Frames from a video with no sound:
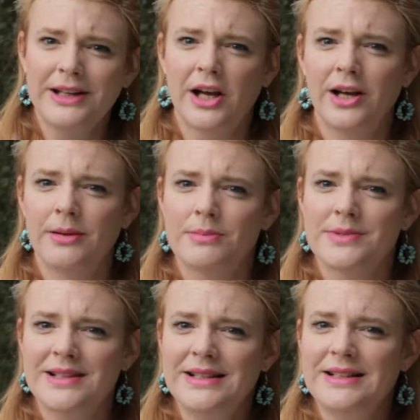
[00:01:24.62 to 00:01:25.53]

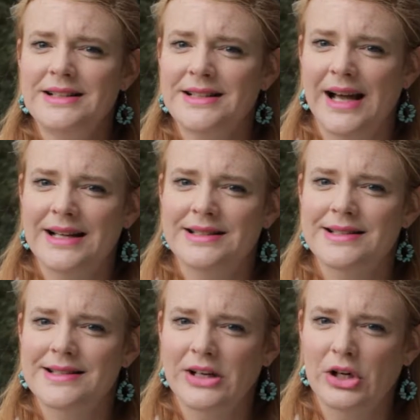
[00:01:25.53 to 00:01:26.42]
comes in
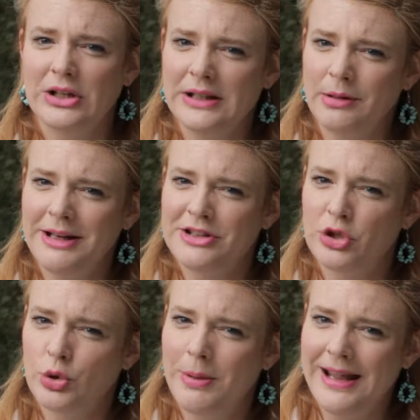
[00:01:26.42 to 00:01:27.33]
sizes that are a little bit
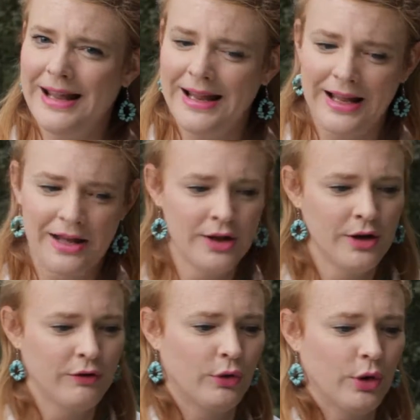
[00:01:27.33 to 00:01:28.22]
too big
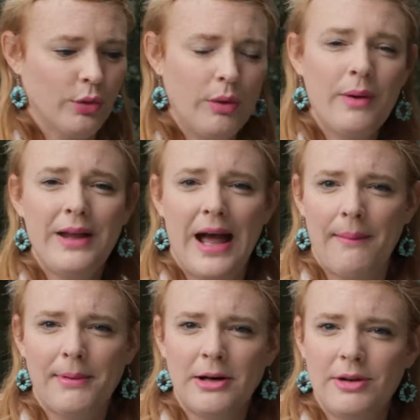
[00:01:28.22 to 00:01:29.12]
for what we
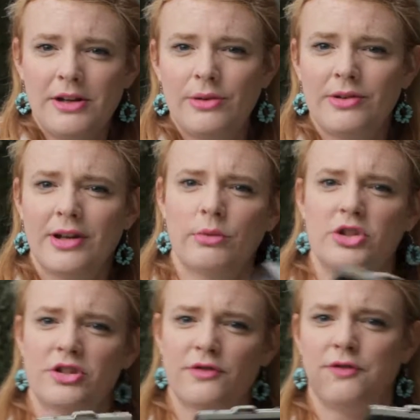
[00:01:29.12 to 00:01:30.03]
happen to be using,
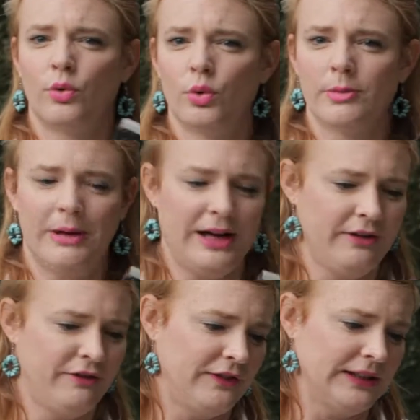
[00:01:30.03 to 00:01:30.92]
which is
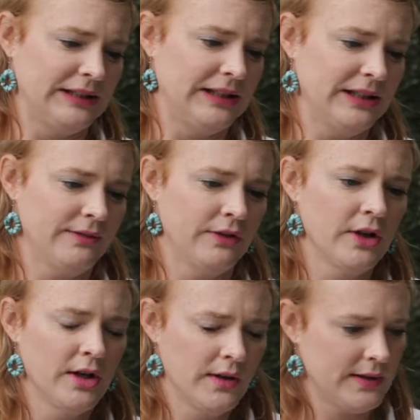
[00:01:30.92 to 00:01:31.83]
4x5.
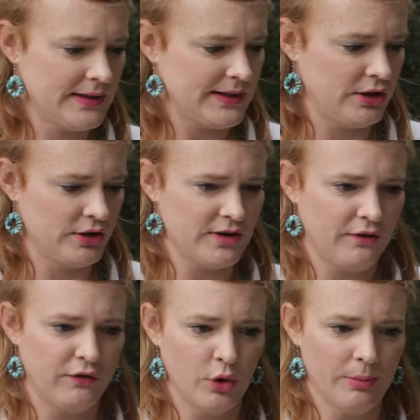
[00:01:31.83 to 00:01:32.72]
This here is a
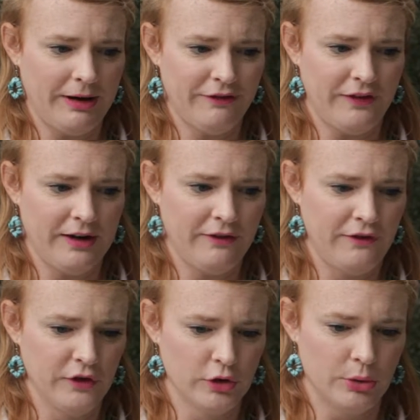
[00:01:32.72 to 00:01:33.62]
4x5
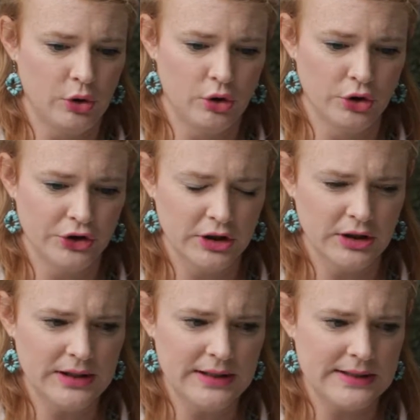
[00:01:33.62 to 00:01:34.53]
film holder.
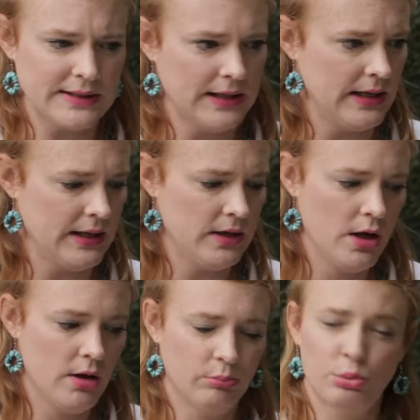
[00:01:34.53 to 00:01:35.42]
It's
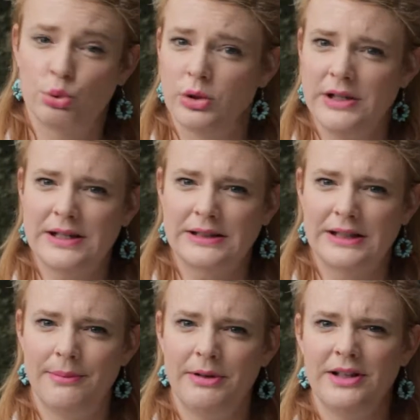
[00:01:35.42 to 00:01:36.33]
pretty
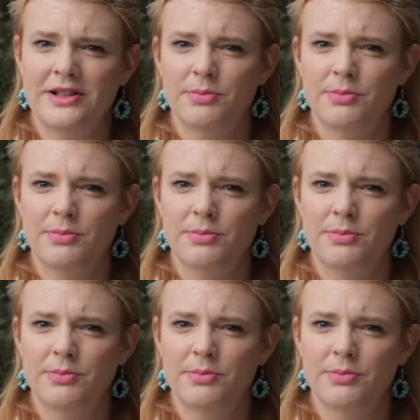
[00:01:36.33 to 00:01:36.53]
common. It's